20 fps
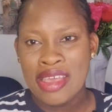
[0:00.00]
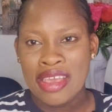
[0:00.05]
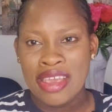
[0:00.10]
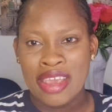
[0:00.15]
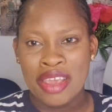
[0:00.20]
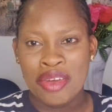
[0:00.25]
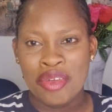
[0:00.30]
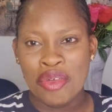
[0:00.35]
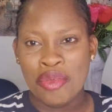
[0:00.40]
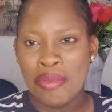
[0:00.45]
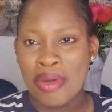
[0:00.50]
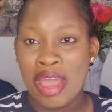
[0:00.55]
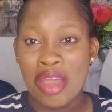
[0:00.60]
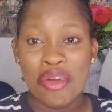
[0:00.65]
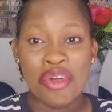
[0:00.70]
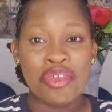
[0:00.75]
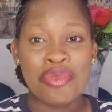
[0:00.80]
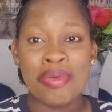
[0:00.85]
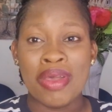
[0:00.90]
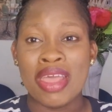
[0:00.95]
My
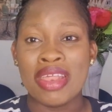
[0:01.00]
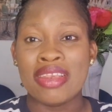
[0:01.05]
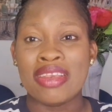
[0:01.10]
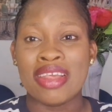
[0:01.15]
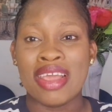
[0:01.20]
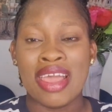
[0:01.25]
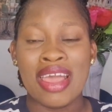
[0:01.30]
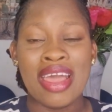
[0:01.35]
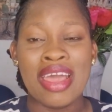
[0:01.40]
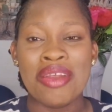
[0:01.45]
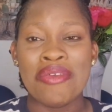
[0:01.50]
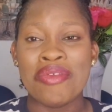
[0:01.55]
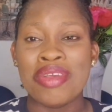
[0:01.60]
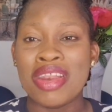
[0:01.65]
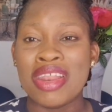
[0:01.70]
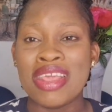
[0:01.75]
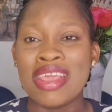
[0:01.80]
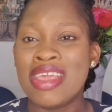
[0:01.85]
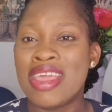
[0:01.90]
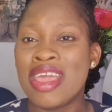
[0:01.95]
husband can't
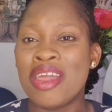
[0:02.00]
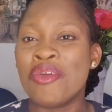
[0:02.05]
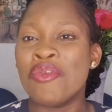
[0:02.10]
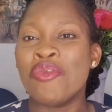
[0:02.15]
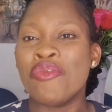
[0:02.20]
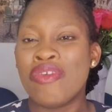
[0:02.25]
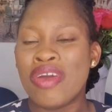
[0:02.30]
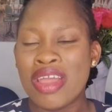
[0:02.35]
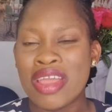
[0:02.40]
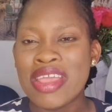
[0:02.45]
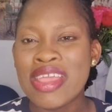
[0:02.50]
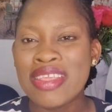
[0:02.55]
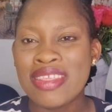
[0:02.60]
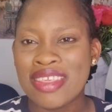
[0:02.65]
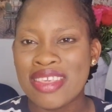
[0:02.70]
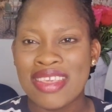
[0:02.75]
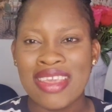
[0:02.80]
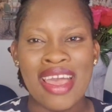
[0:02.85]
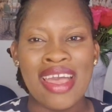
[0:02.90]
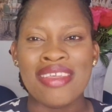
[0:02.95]
really get over
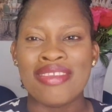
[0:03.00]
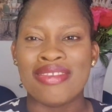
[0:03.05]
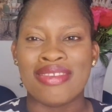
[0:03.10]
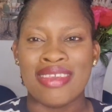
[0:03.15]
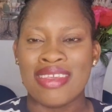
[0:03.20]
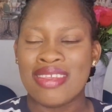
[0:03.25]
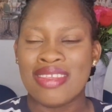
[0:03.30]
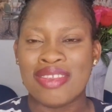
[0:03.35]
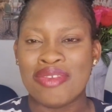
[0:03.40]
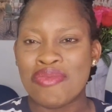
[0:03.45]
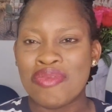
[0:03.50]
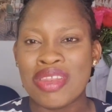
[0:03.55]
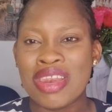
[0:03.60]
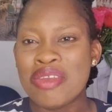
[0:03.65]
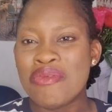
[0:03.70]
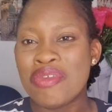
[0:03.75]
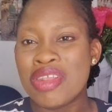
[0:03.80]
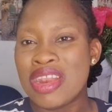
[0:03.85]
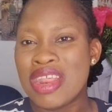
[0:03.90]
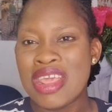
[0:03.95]
it. He hasn't
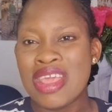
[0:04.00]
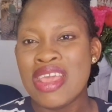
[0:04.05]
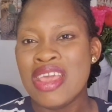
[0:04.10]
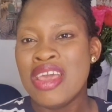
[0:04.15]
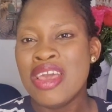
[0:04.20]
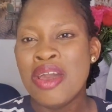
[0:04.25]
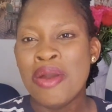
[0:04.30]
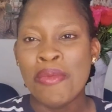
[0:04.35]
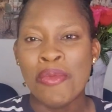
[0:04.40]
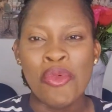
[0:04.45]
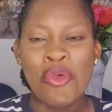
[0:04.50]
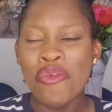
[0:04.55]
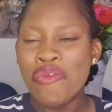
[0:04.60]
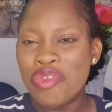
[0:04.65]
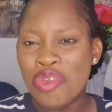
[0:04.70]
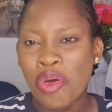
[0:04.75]
really moved